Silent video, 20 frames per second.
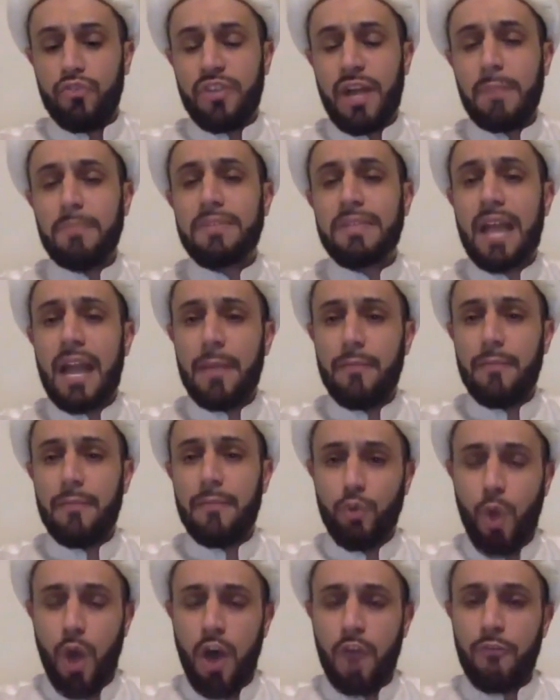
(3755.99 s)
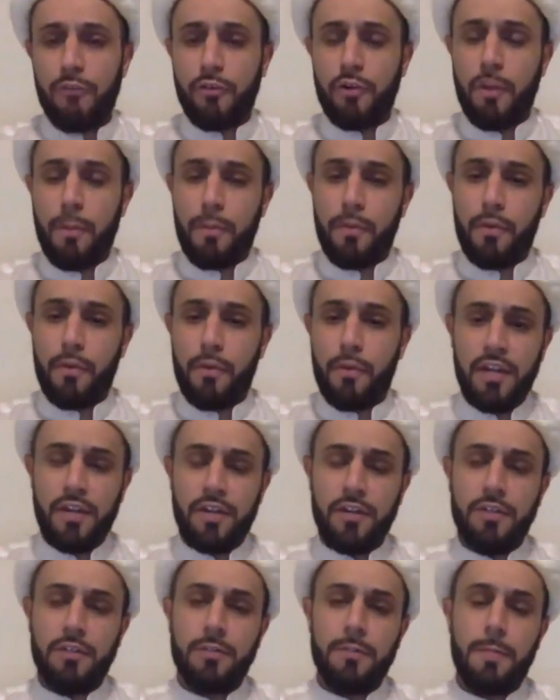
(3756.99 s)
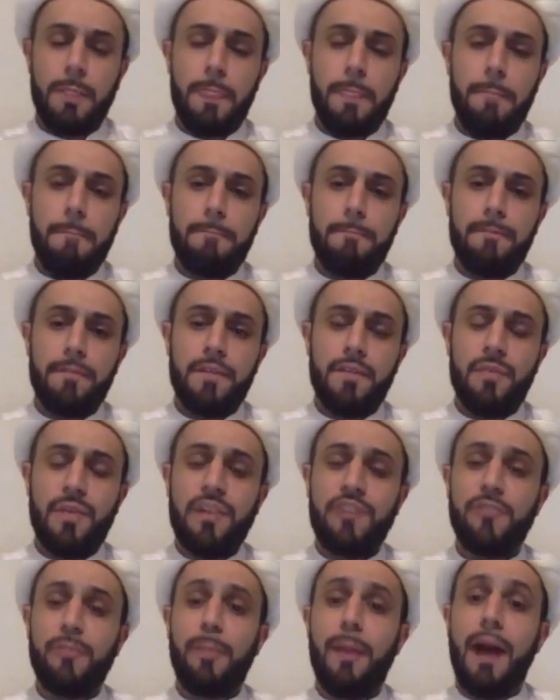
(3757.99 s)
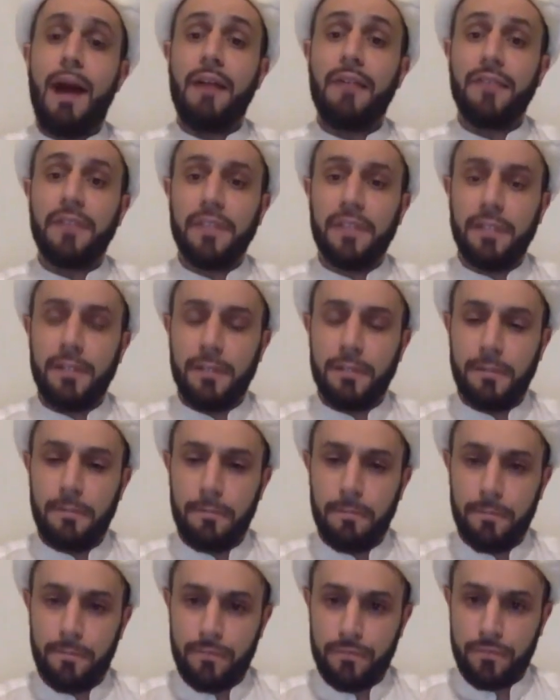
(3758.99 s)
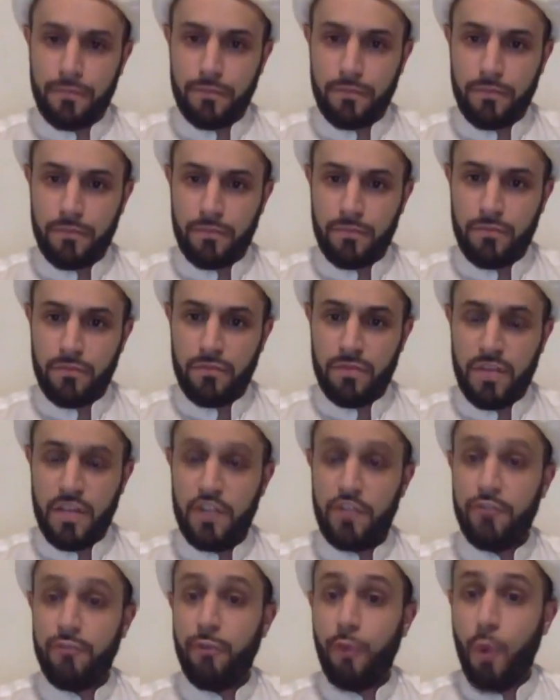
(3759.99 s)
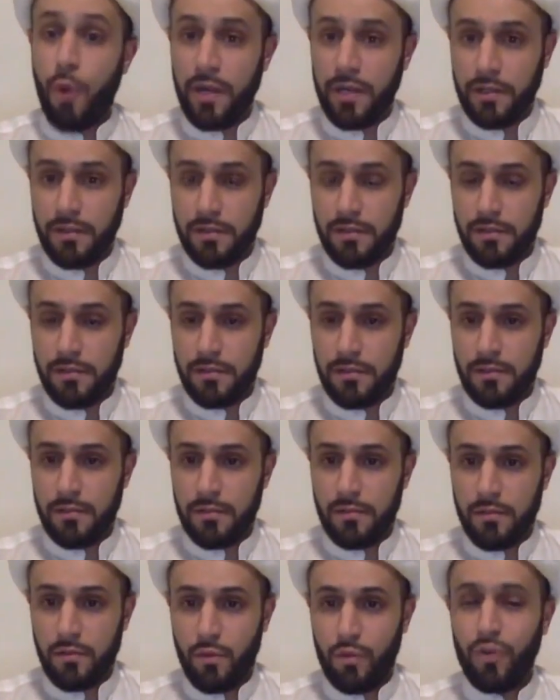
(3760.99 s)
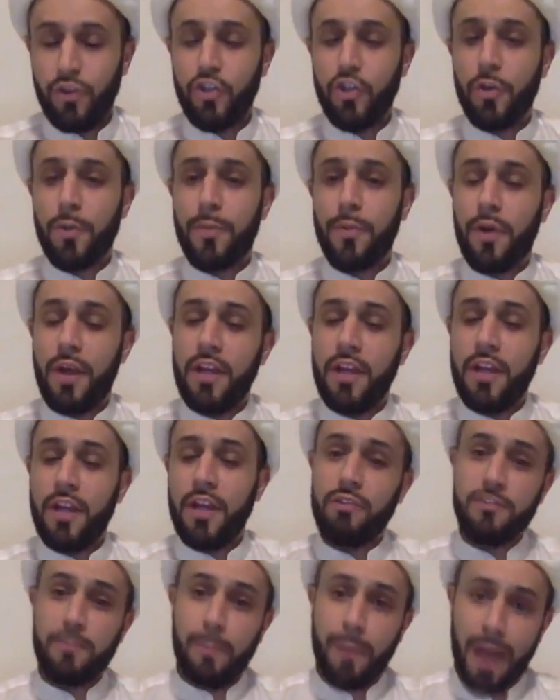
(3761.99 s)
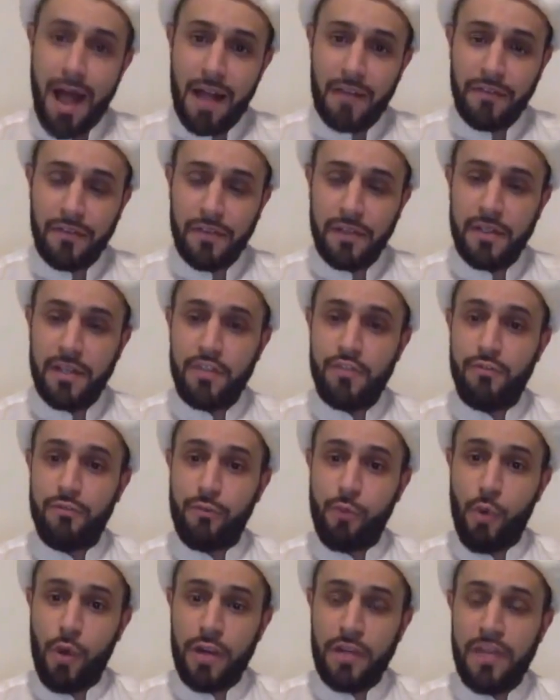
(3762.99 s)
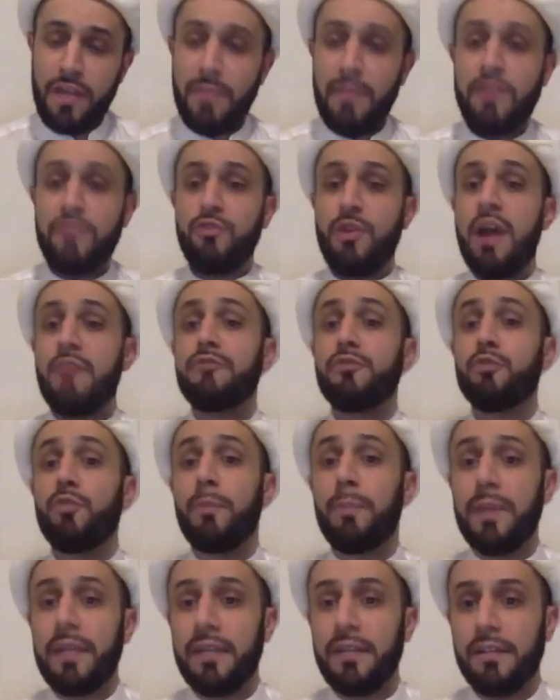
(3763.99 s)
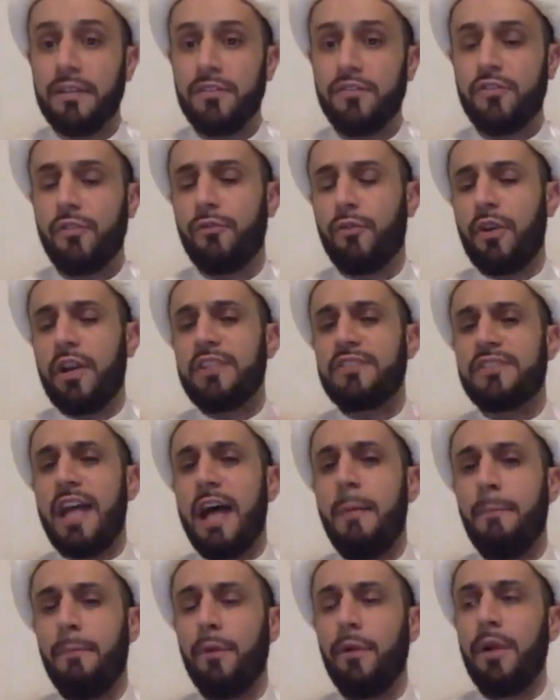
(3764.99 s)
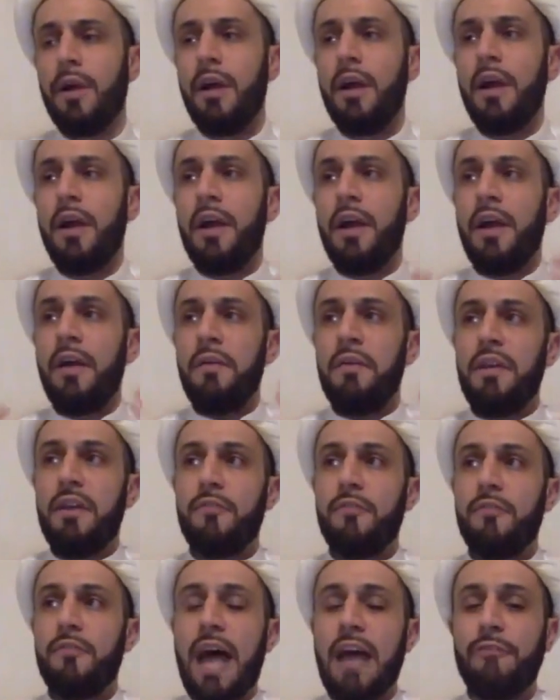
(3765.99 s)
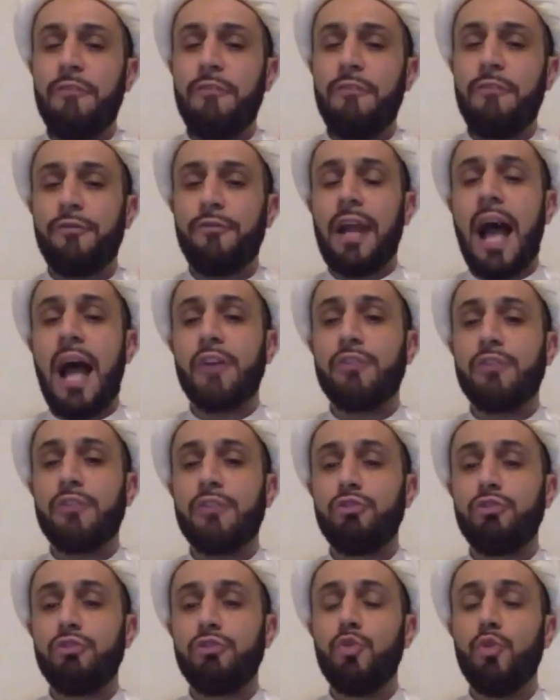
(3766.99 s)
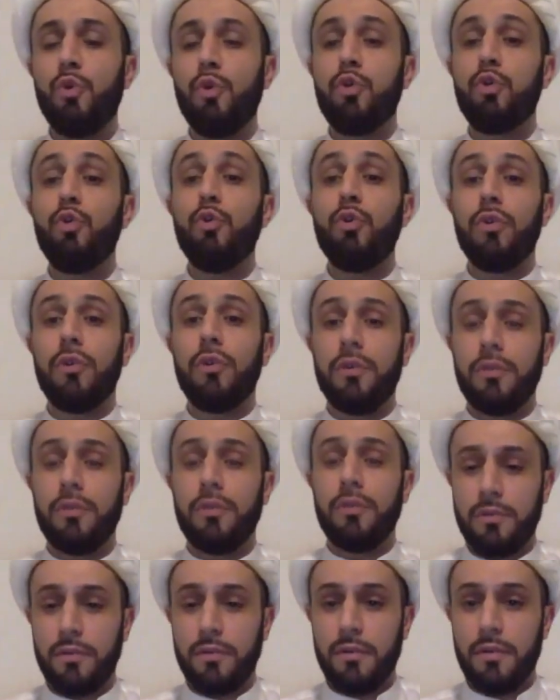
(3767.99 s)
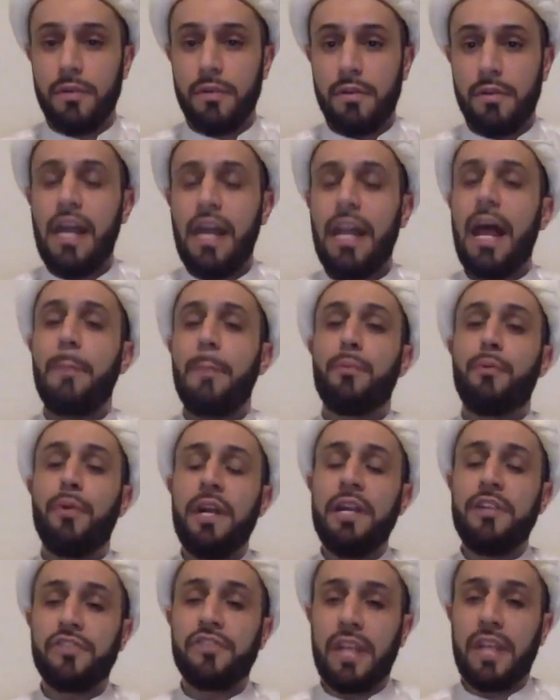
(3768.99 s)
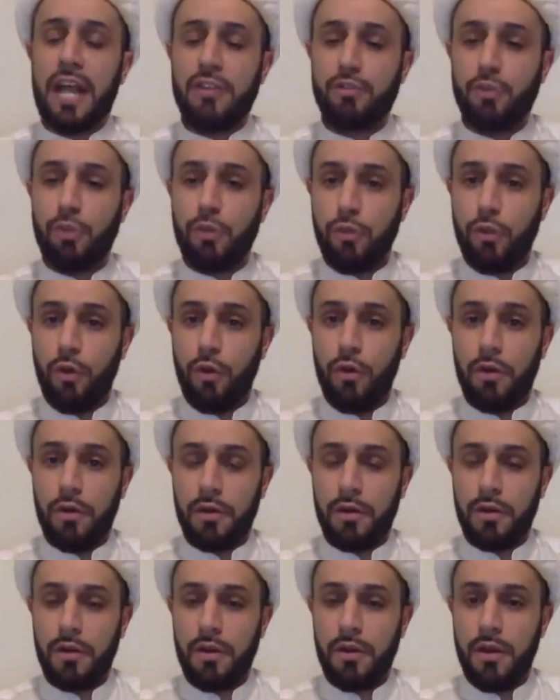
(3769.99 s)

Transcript: Sometimes you offer a prayer that's batil, it's void. When your prayer is batil, it's void, that means you have to repeat it. So, for example, if I forgot to do wudu and I prayed Salatul Dhuhr,